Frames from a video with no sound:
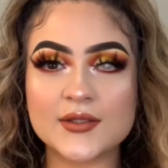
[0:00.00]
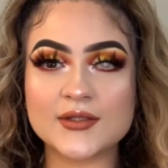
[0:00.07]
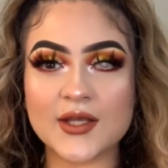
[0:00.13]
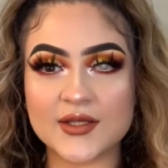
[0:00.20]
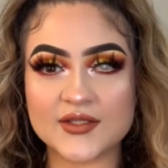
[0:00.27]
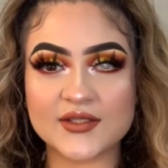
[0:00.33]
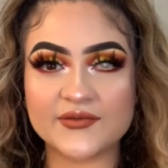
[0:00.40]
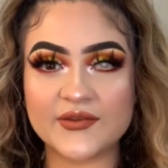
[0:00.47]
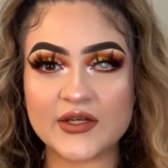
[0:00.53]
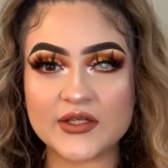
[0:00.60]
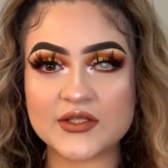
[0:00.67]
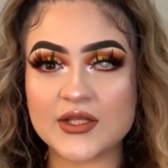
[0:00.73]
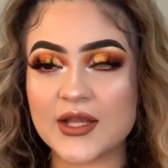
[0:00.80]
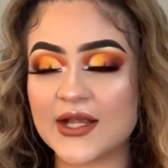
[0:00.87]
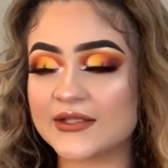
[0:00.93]
So I just finished
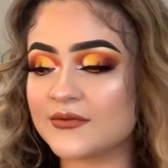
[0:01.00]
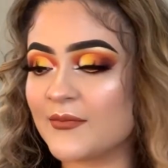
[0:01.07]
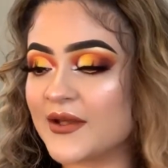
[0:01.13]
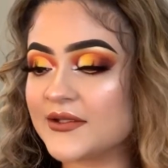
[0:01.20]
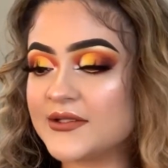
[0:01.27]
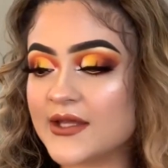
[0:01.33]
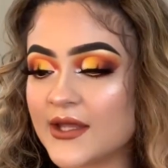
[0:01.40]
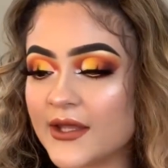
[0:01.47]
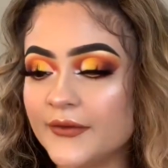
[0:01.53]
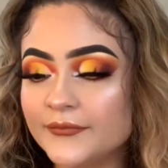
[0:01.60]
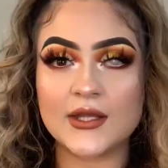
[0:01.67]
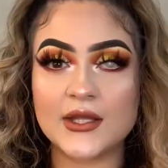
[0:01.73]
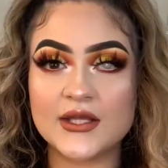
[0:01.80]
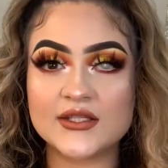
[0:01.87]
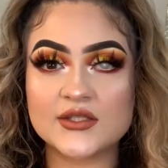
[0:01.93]
the last of my tea.
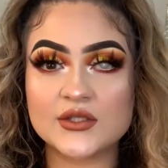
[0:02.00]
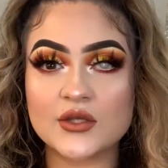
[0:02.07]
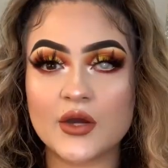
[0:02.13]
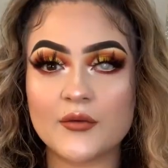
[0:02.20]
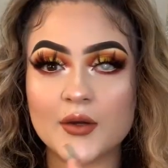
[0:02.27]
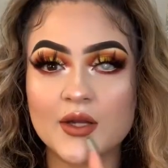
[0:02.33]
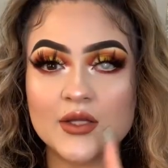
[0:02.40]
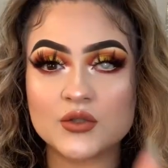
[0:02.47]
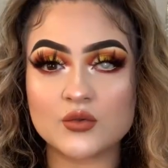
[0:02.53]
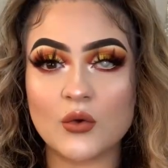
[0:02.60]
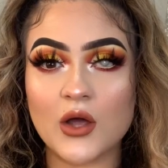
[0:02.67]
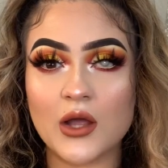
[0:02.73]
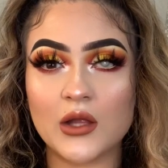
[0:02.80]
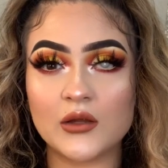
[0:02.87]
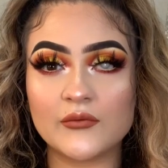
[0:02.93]
It's already
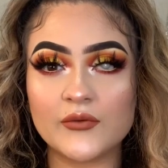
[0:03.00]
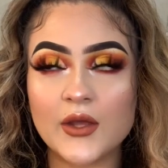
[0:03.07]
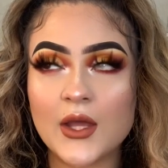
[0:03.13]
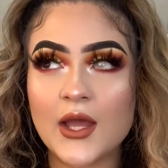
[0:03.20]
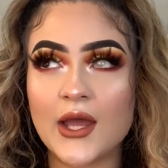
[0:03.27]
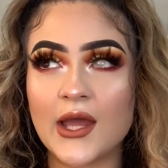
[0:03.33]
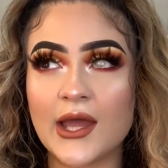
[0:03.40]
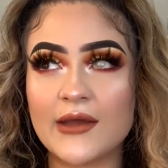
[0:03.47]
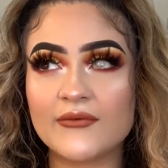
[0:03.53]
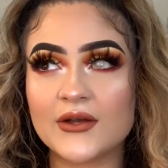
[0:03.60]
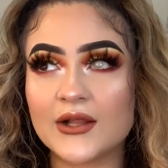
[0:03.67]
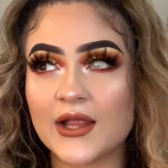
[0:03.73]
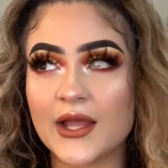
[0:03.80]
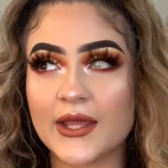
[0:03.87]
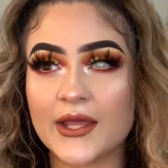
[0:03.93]
12. I have a
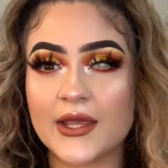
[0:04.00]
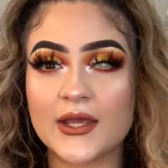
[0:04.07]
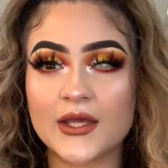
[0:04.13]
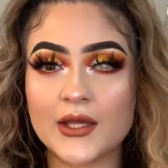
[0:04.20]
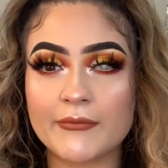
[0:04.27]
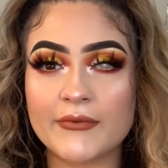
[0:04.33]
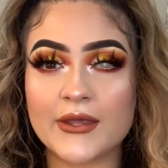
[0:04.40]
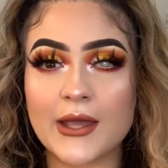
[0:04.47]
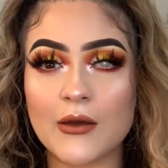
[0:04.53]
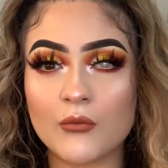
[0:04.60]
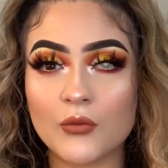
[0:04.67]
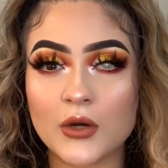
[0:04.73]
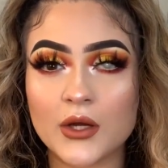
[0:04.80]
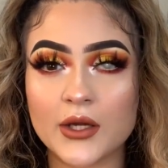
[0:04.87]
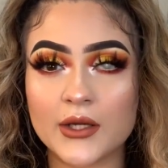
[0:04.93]
client coming at
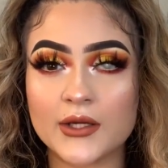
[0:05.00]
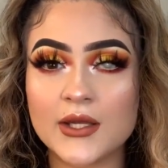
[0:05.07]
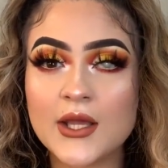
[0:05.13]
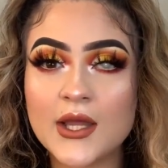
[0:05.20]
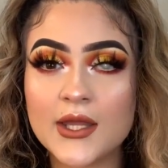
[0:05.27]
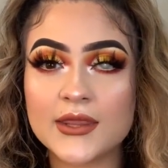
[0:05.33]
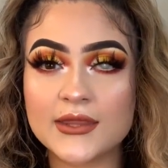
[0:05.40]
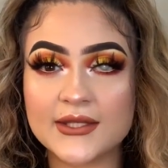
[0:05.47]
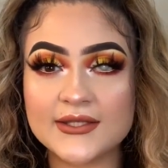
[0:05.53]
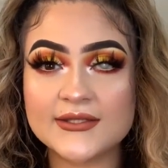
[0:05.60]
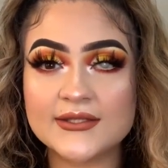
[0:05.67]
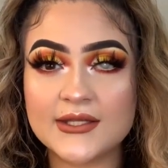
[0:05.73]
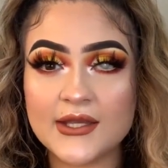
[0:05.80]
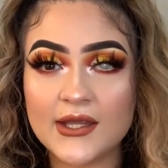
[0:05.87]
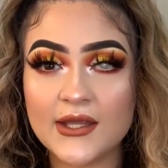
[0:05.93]
1. This
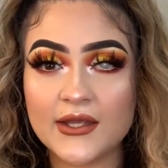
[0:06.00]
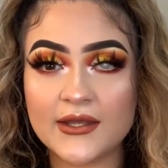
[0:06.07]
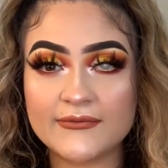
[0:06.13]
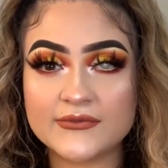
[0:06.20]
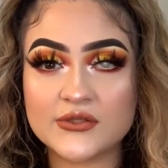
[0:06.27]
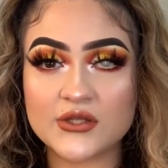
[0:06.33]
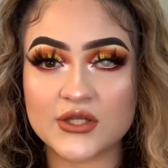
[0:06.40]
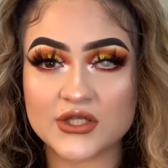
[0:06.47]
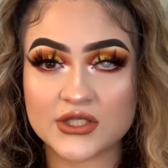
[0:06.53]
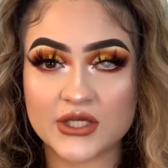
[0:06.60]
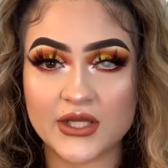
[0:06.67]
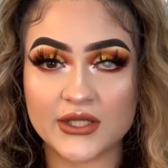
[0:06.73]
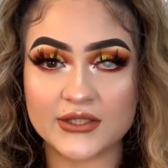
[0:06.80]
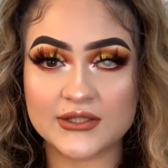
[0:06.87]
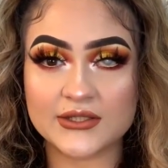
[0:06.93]
tea gives you the
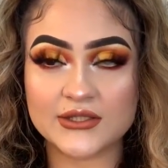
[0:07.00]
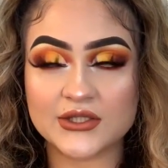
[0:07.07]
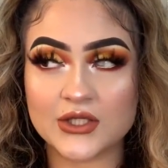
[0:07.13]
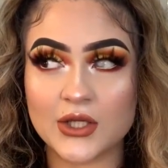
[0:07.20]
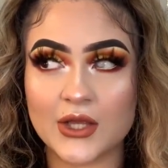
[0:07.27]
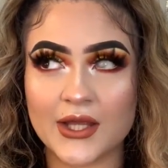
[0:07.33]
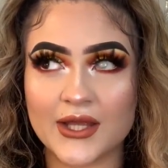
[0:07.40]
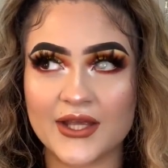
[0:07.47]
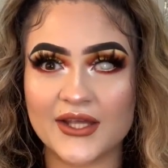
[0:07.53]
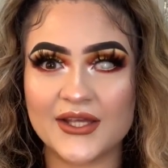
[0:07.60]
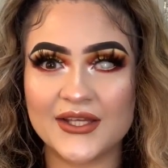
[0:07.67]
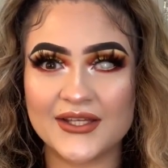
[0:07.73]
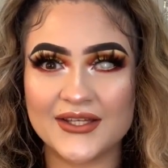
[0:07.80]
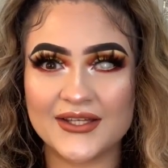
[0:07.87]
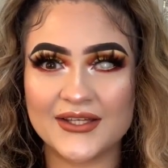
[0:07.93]
shits. So like,
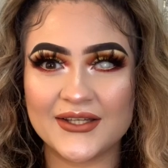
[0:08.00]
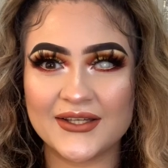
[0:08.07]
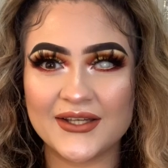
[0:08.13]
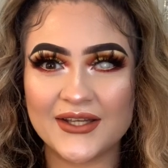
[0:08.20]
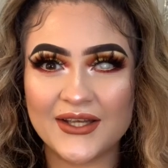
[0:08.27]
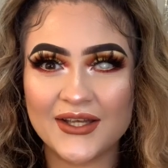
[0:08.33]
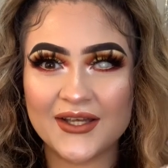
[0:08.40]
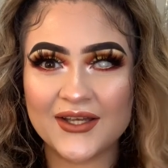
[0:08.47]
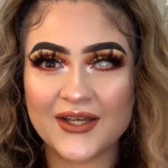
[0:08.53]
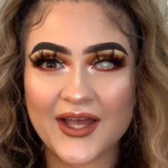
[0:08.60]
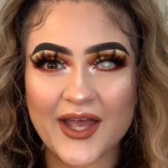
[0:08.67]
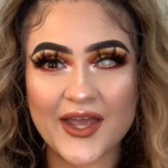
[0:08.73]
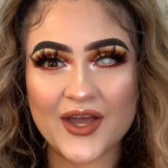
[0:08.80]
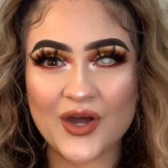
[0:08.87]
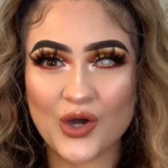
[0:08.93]

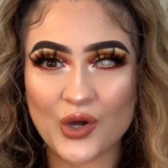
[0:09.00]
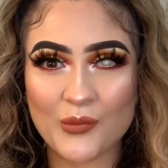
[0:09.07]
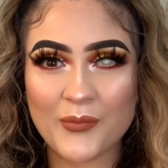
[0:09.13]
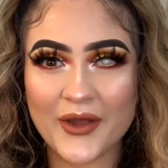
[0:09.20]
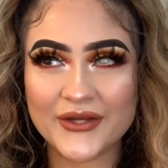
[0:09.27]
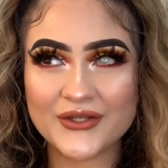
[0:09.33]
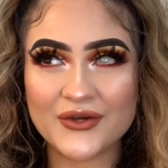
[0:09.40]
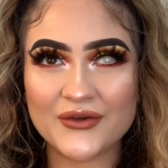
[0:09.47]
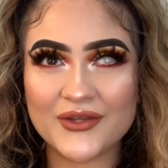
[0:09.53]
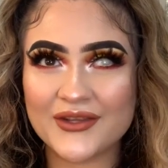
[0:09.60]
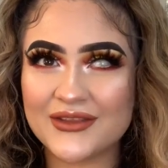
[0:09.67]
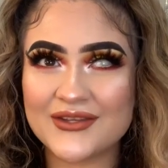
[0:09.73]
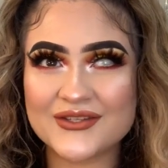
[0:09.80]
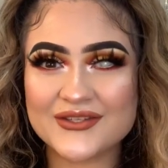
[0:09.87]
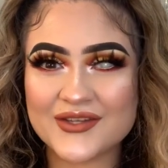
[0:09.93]
I hope I don't get
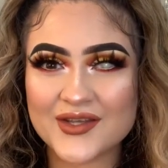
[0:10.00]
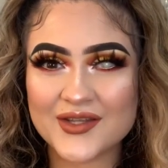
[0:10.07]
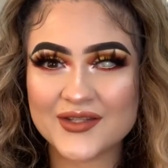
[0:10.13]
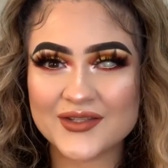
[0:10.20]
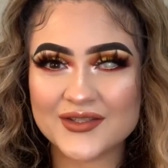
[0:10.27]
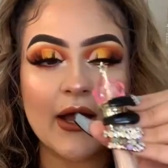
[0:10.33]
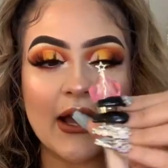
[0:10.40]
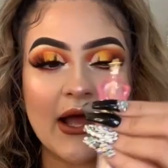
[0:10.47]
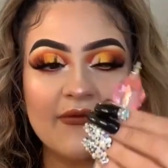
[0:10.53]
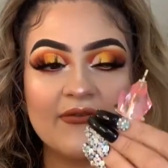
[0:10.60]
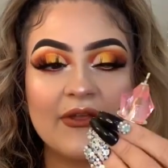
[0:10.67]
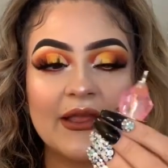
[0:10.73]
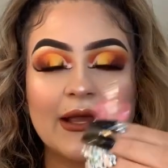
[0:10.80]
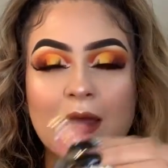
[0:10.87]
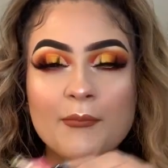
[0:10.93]
the shits. I feel
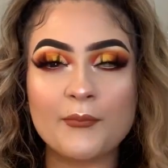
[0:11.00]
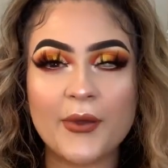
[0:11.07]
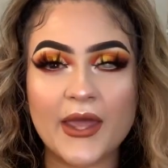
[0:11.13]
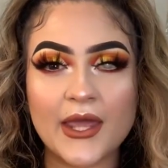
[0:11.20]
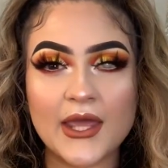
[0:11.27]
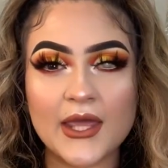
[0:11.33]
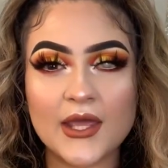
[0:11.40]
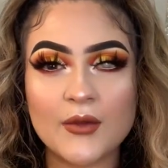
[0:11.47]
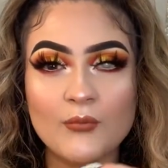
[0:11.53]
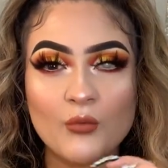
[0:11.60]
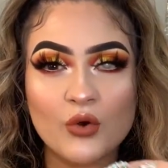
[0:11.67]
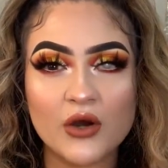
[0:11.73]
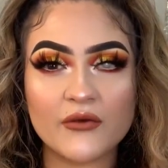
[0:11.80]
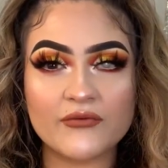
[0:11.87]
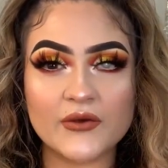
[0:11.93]
like I'm paying
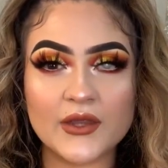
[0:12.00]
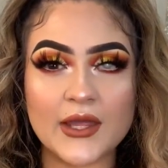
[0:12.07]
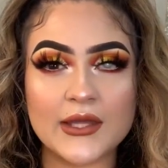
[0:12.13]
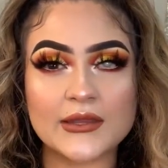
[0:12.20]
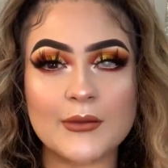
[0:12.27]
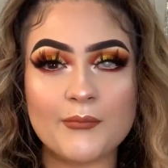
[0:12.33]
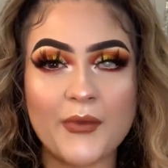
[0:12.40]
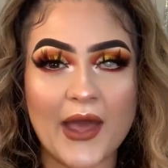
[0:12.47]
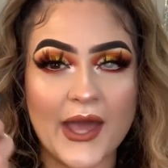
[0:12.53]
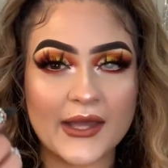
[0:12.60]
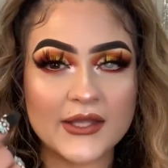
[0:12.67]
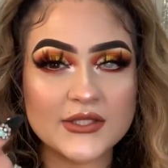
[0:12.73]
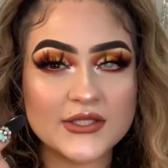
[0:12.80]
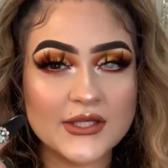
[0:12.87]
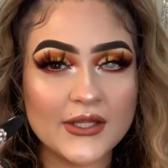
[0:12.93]
more for like the
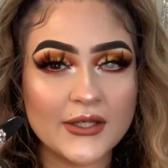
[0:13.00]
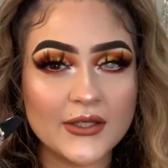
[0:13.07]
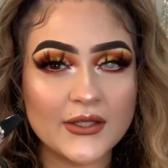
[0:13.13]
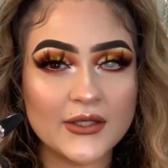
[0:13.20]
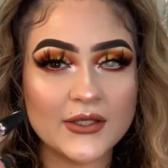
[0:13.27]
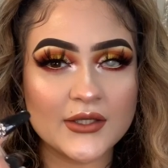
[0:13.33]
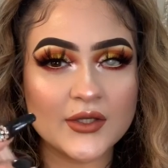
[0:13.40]
packaging